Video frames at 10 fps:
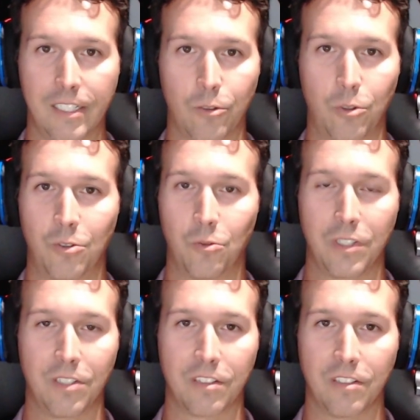We
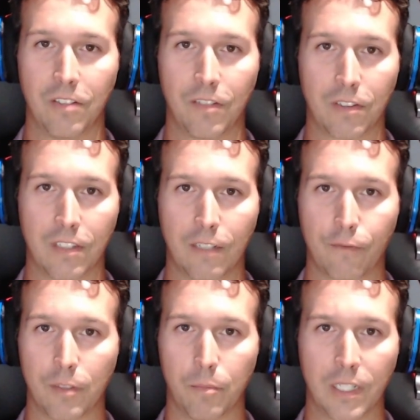used to do everything
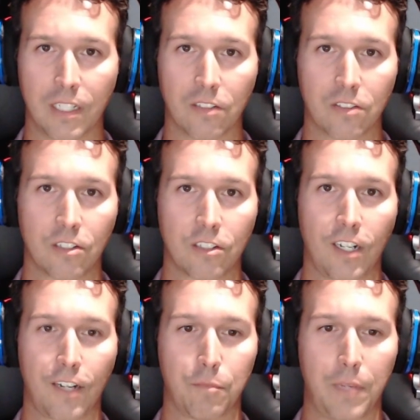from making
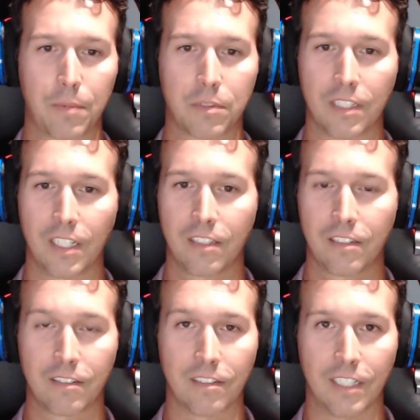StarCraft maps together
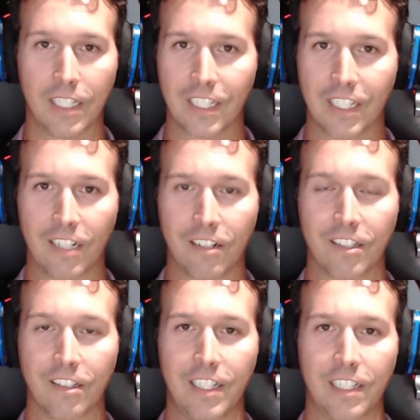to hanging out at the
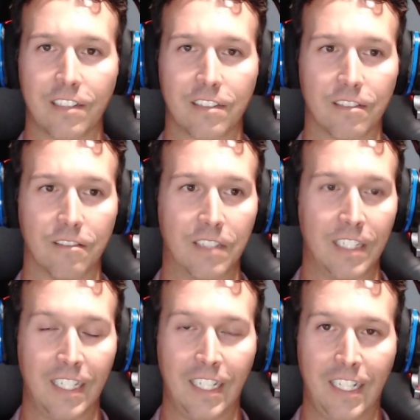lake. So
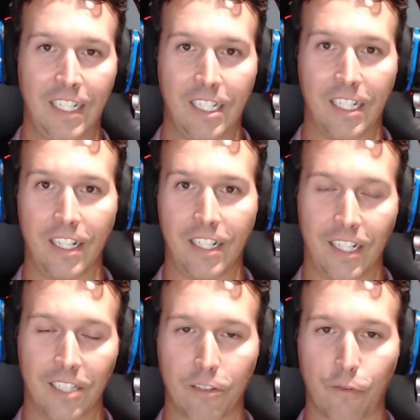I
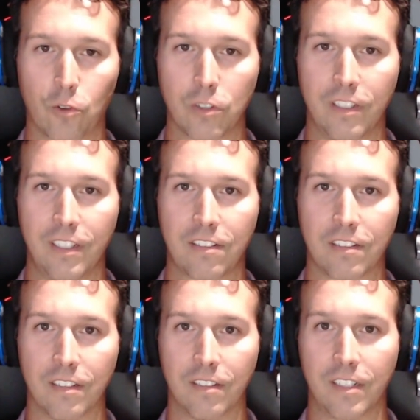look forward to this,
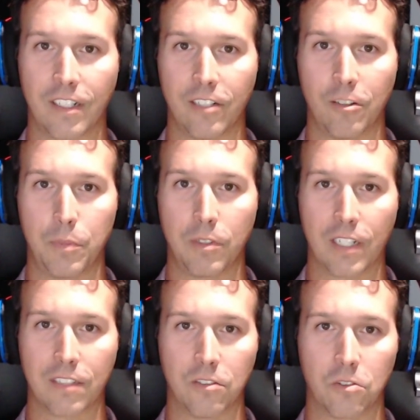and I hope you guys
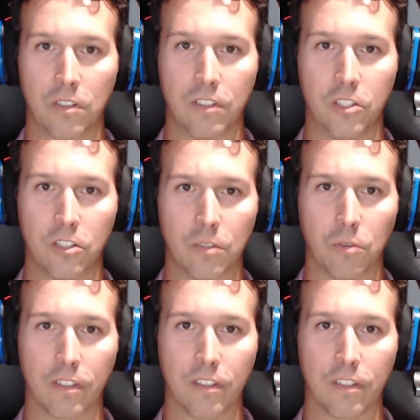enjoy the journey with us.